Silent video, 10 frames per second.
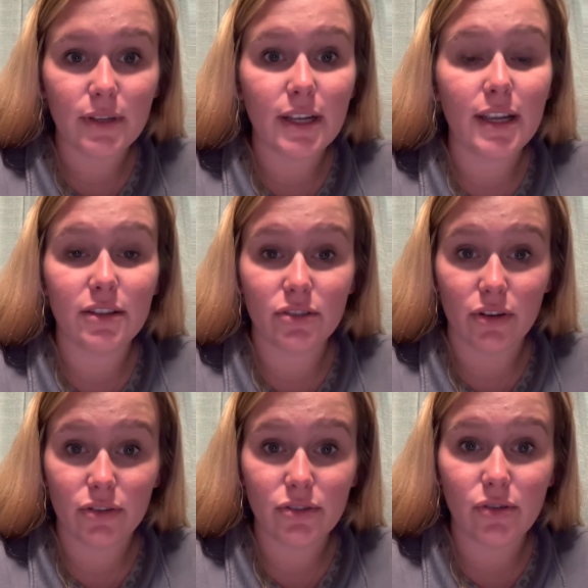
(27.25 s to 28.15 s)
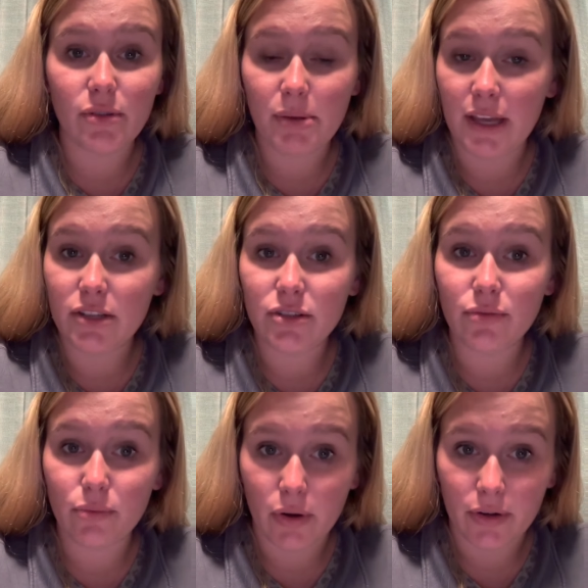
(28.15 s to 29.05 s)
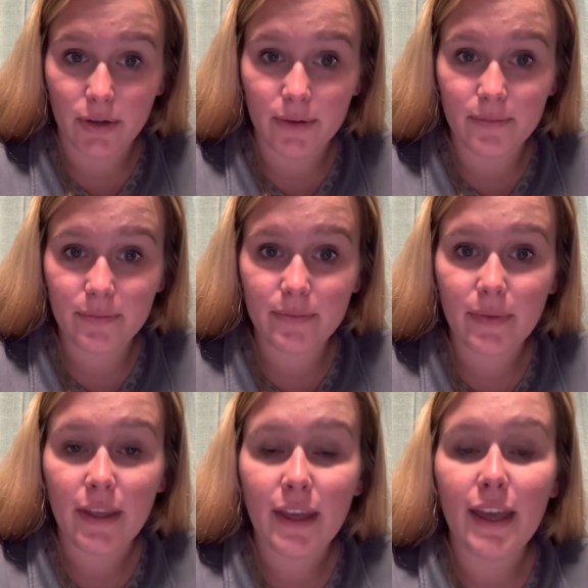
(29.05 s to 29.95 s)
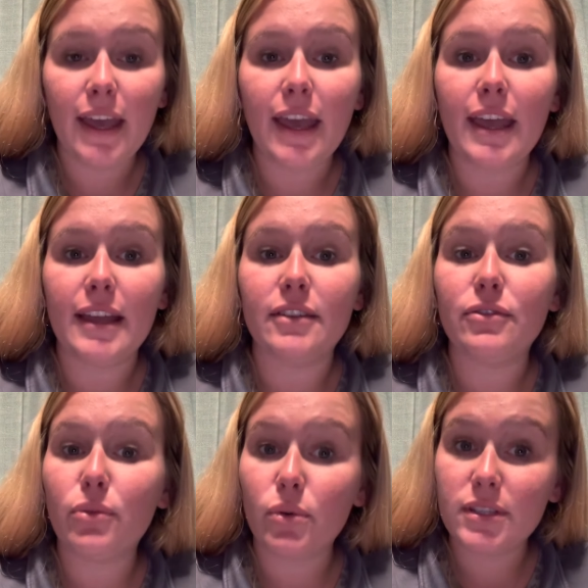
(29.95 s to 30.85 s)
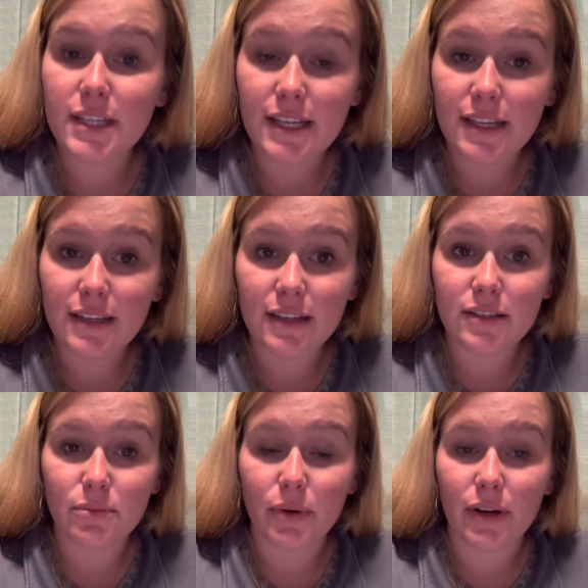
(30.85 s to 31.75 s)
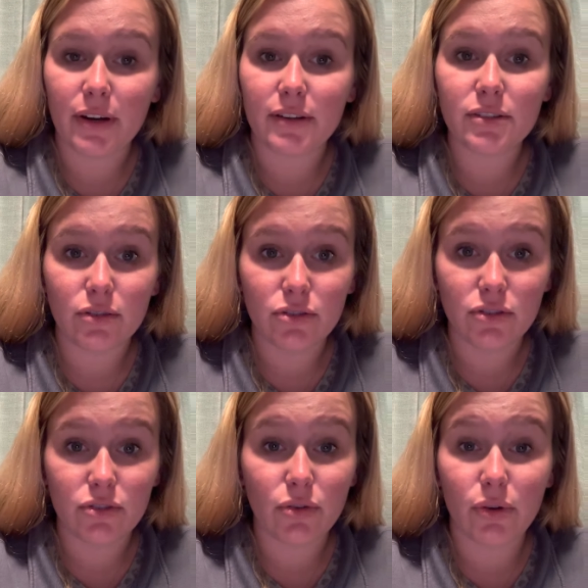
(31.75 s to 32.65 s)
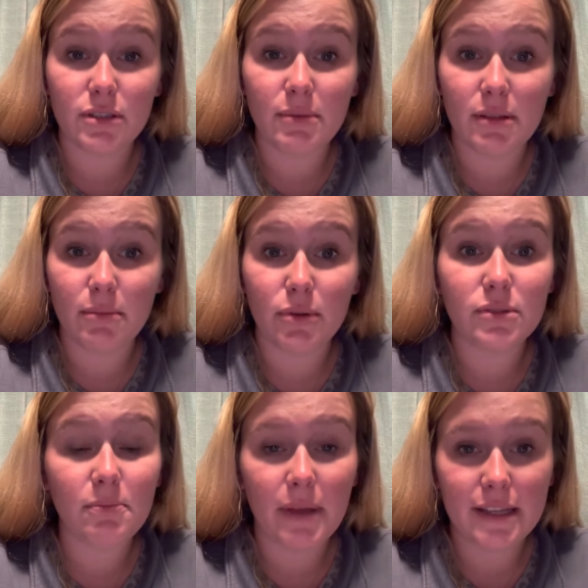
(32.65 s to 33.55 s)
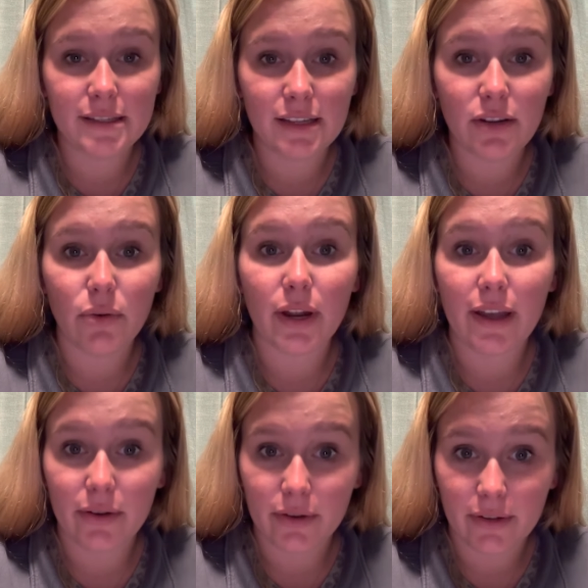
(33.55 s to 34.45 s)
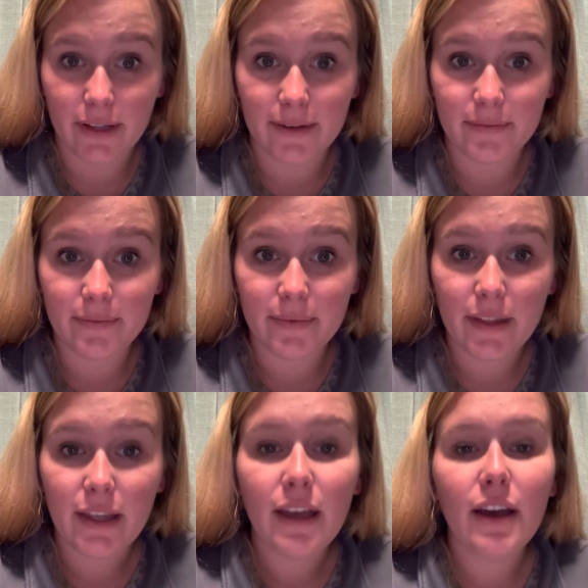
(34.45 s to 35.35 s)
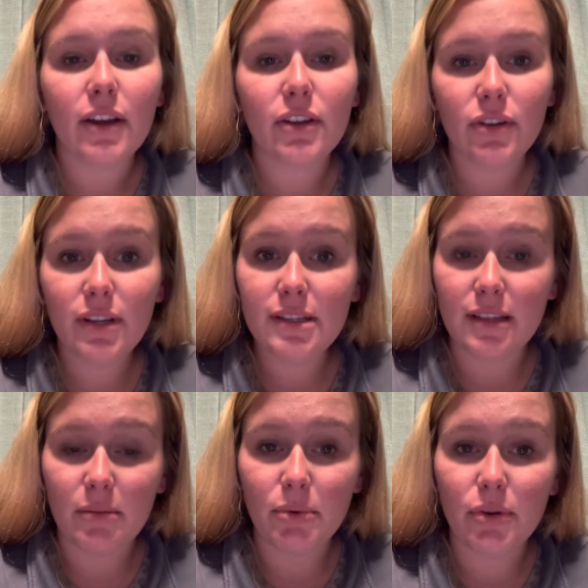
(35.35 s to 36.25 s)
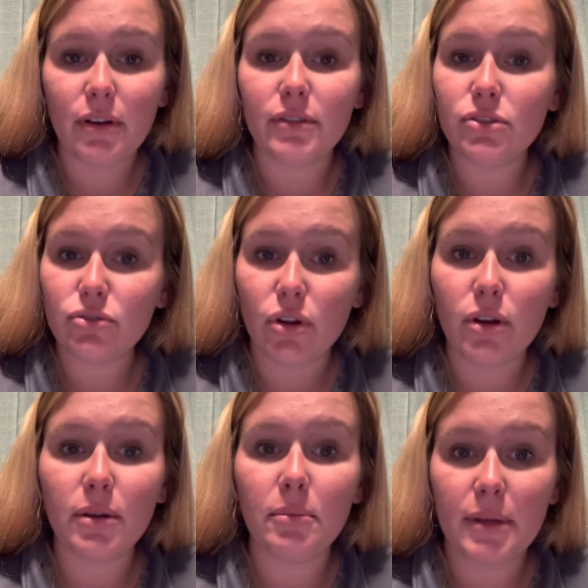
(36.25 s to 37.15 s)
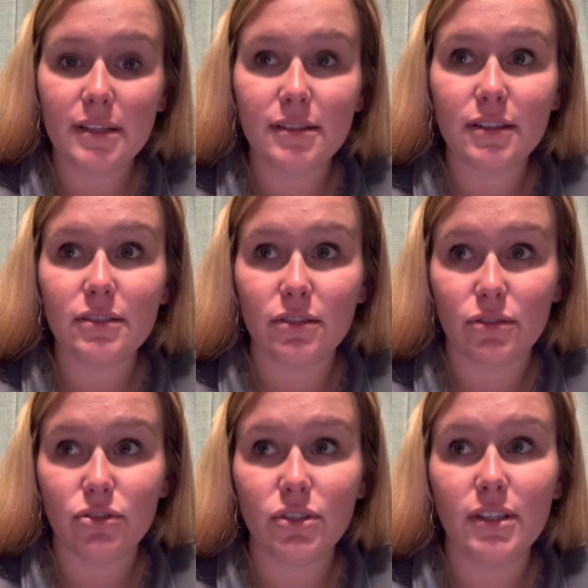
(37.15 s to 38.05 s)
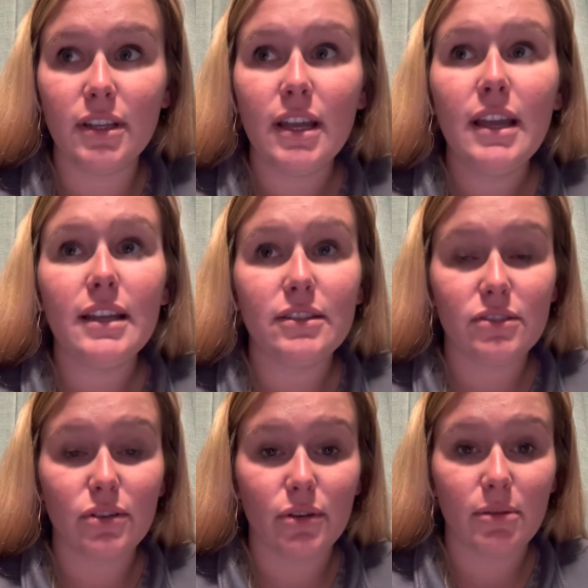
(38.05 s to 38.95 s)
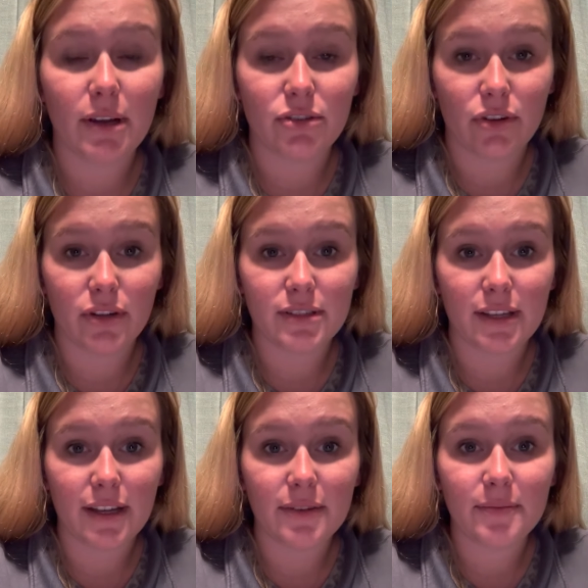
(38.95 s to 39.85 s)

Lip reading: It is also the pH of water. And 14 is where solutions are going to be the most basic or alkaline. A good example of a strong basic solution is sodium hydroxide.